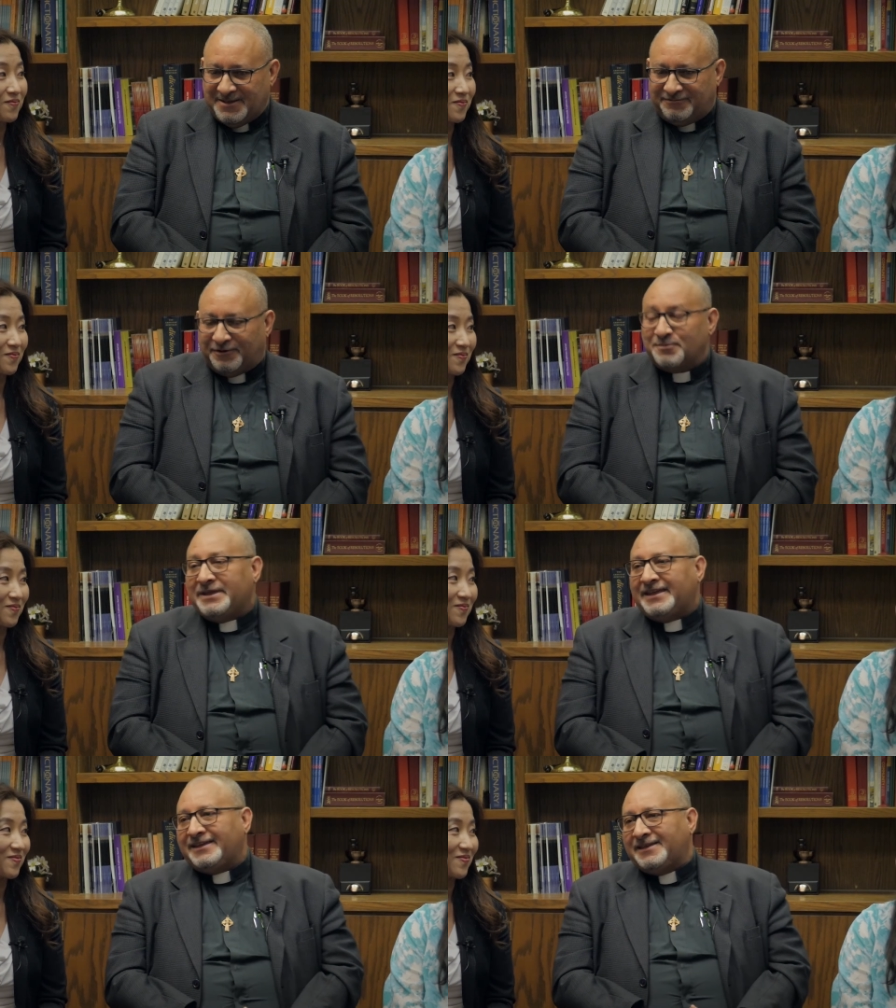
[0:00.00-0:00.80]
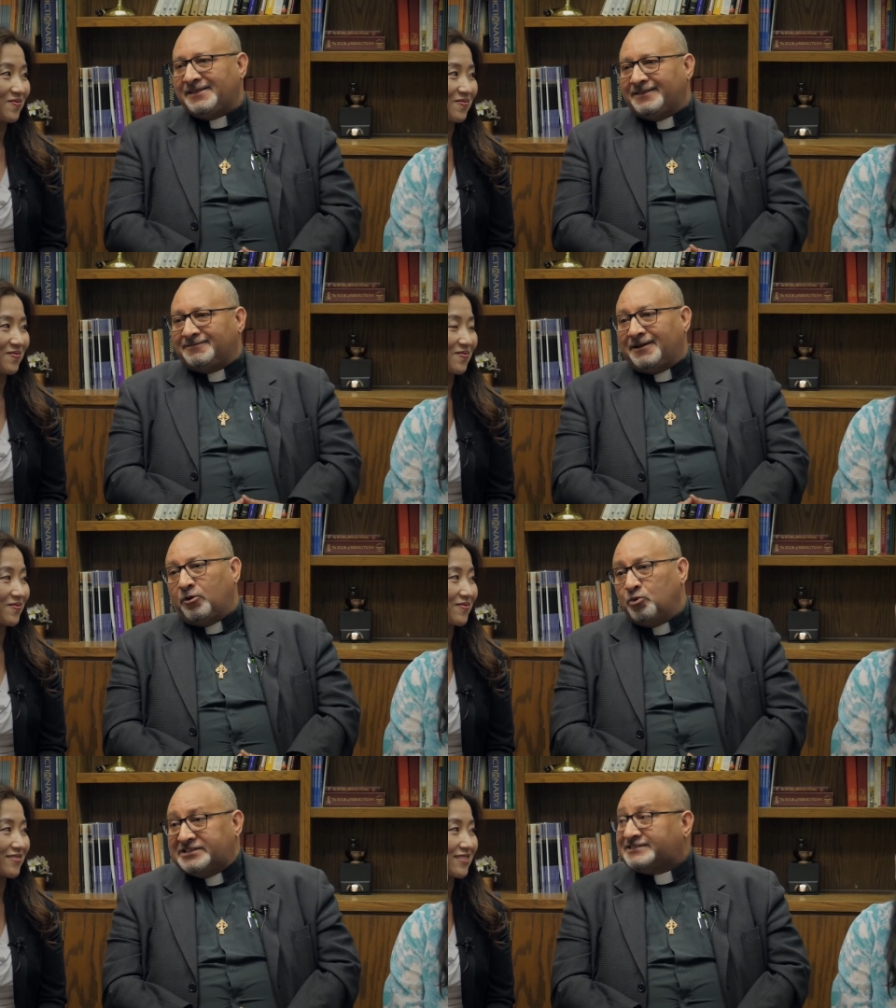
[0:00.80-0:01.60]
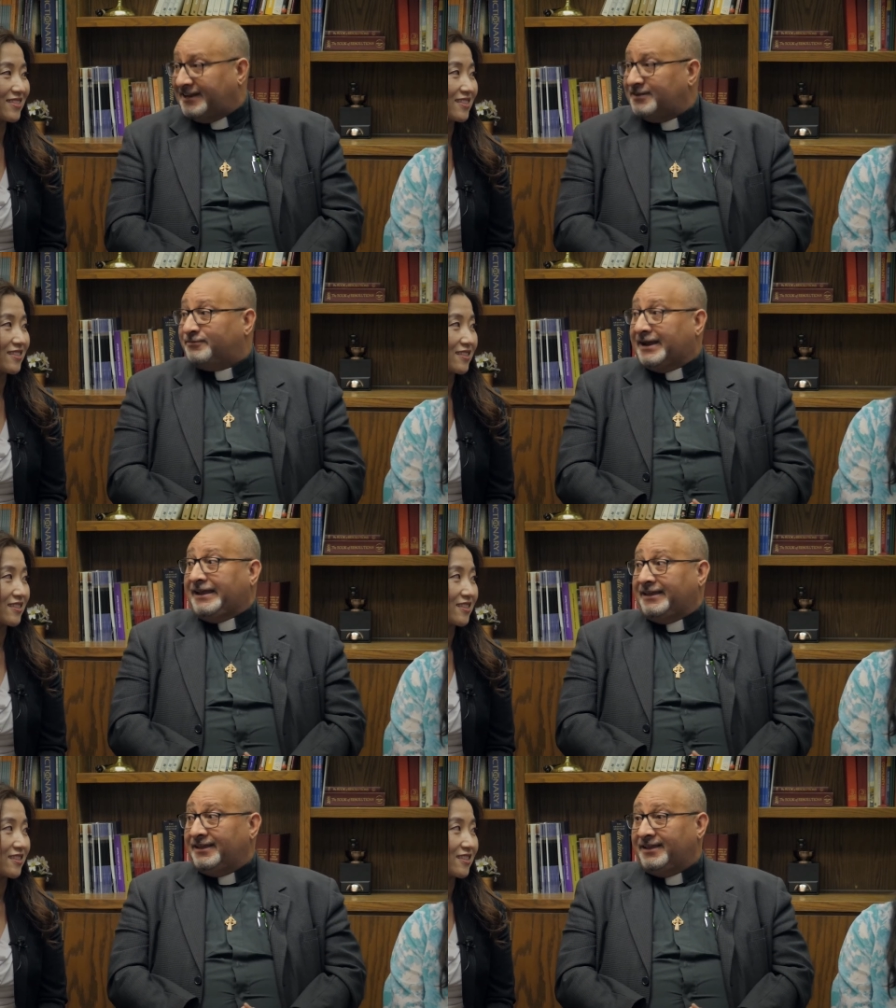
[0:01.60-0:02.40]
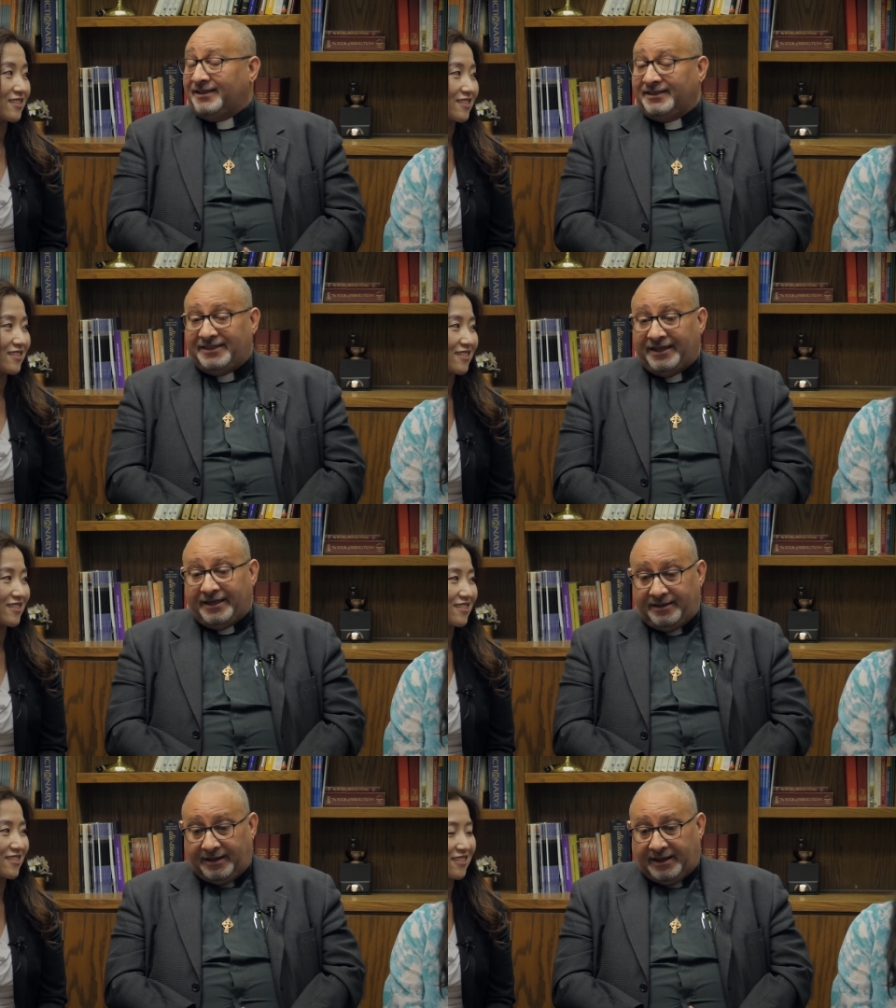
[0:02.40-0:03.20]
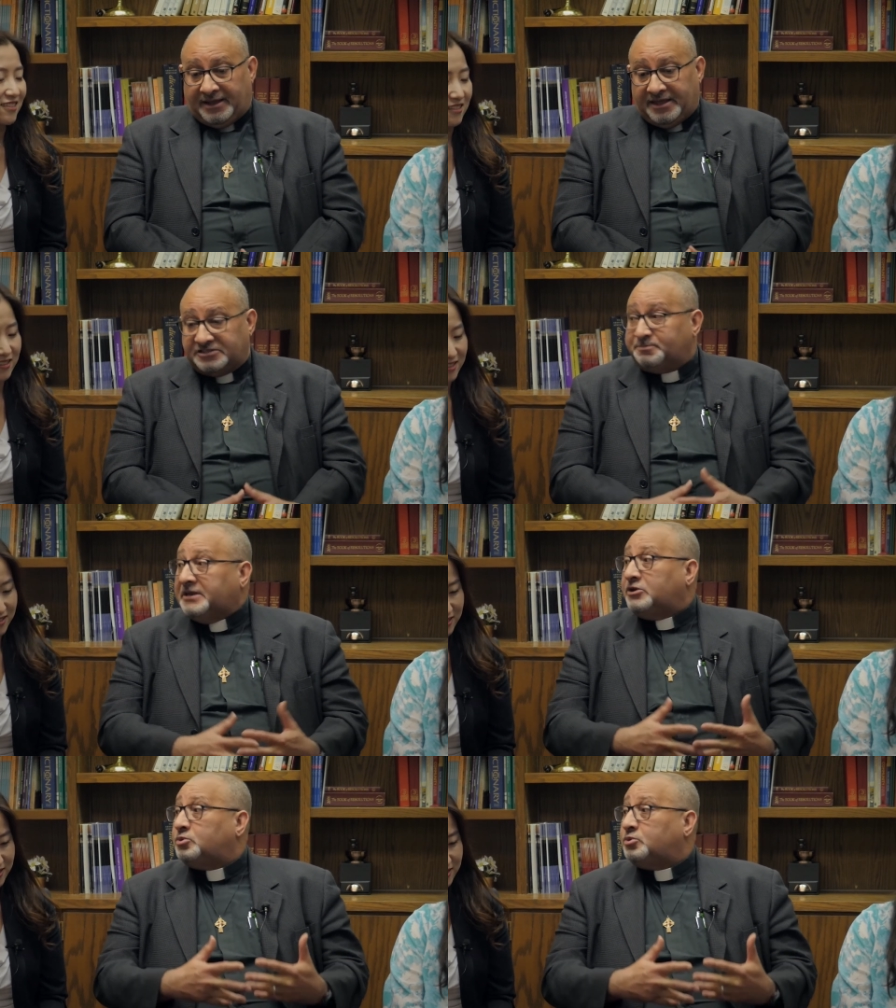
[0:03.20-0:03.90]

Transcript: For me, we celebrate the spiritual